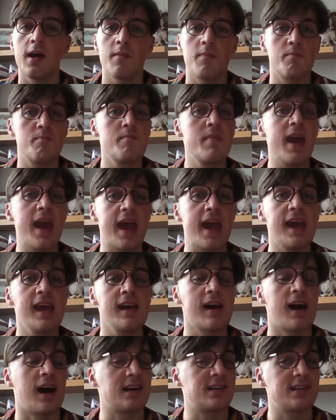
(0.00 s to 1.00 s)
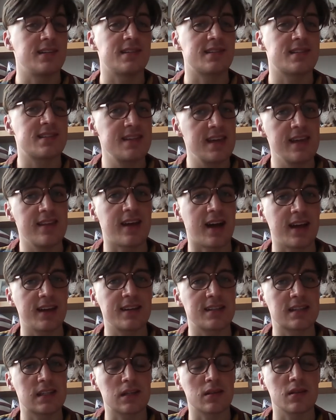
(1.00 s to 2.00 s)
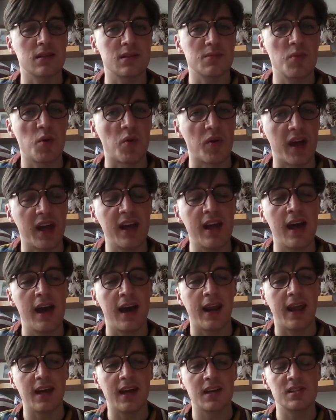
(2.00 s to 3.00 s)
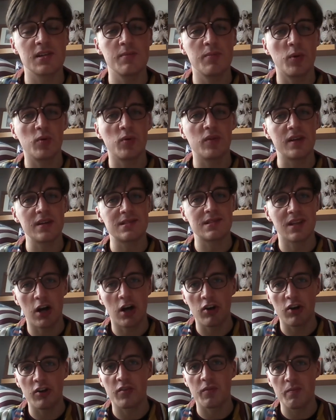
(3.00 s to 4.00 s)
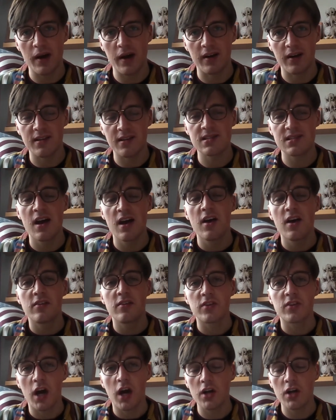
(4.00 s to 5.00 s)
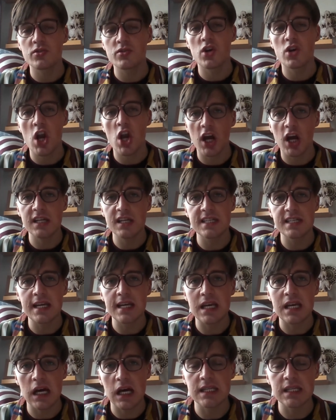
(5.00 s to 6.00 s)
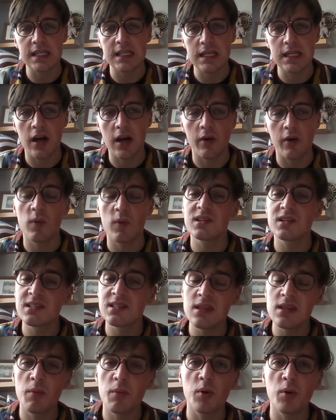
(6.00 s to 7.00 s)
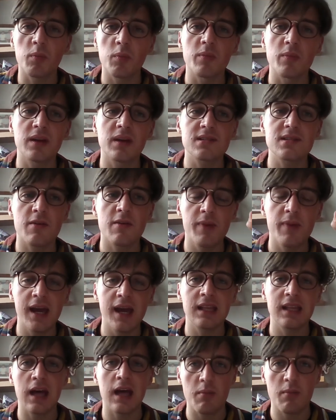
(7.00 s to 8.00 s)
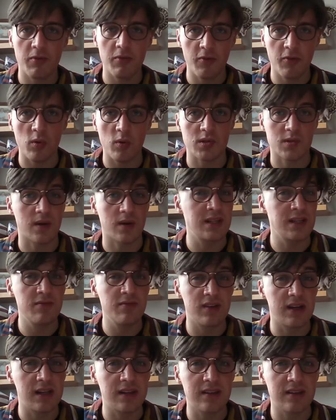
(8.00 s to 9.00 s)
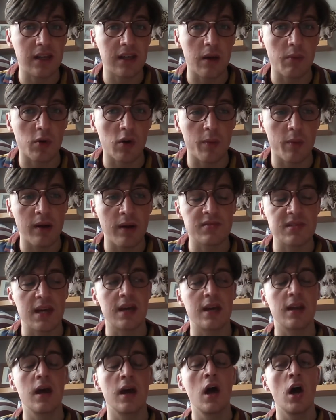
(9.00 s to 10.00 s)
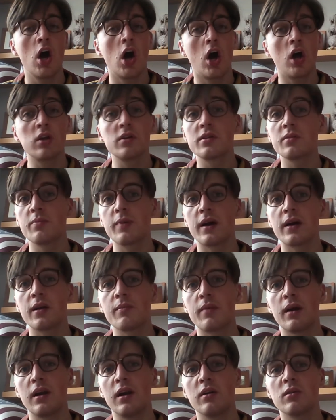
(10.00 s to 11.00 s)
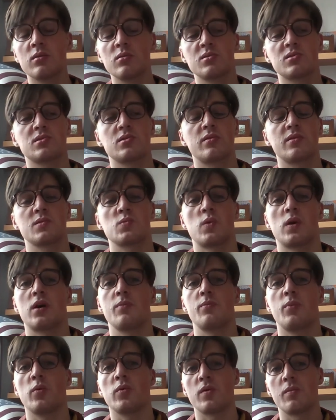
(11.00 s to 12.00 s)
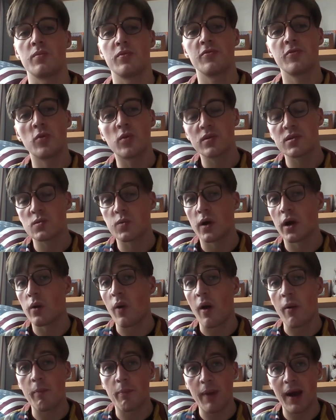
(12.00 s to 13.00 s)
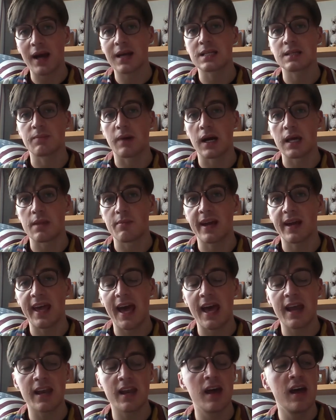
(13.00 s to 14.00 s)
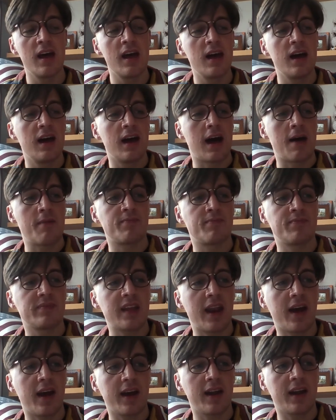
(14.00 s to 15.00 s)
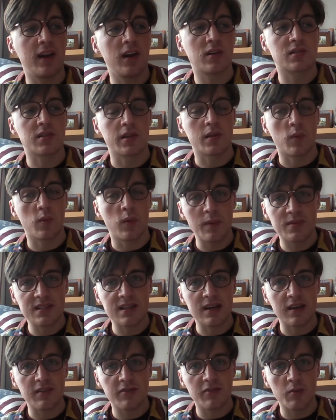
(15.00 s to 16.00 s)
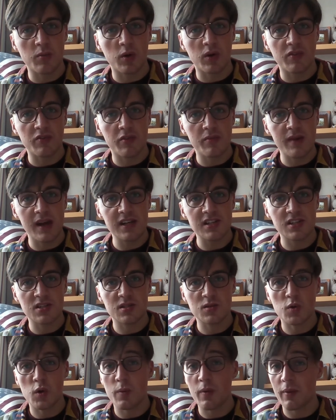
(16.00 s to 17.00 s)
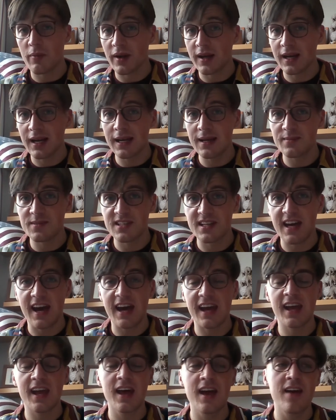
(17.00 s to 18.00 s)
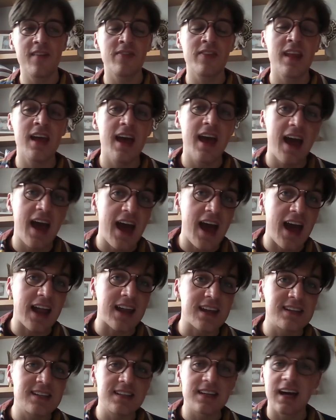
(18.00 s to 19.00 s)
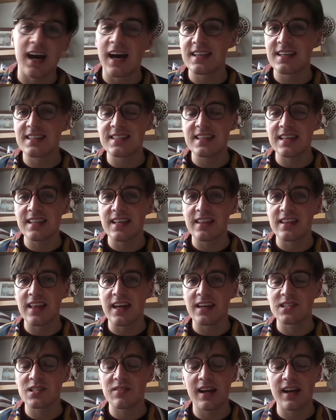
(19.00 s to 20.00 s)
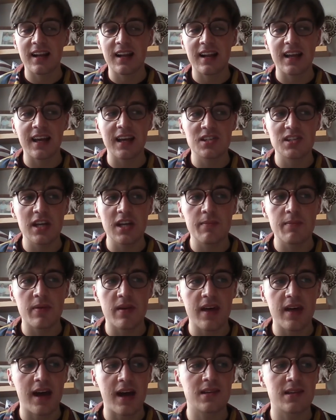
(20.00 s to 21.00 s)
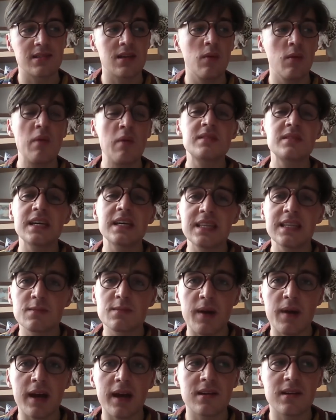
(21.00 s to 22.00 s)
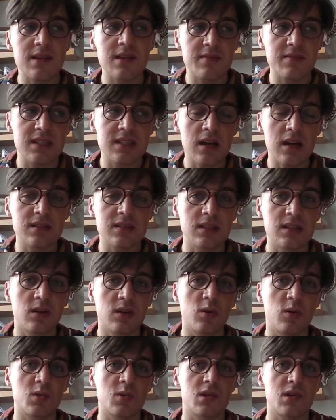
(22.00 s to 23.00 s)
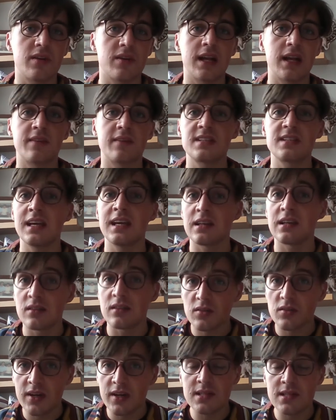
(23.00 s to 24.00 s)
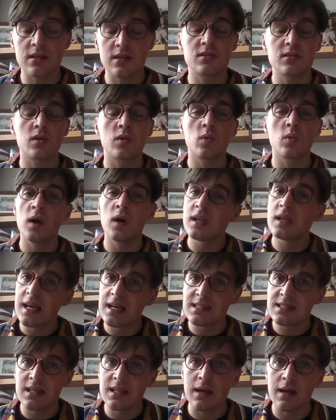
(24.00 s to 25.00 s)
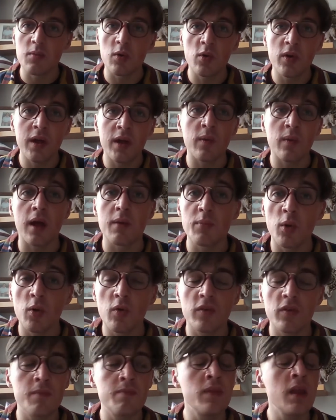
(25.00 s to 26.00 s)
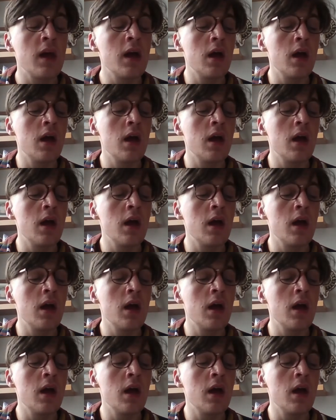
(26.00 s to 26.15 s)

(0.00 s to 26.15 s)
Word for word: Me, I didn't see that until this morning, and I actually bought these in Holland and Barrett for $119.99, which isn't a problem because I paid that before, so I didn't really think no more about it. Holland and Barrett, my local store, is where I bought them before. It's where I went back to buy them again. Um, then I looked on the website for more information to talk about my clip today, and I see that they're directly cheaper there. So I won't take these back because I've started the course already. I've taken three, so I took one yesterday morning when I bought them,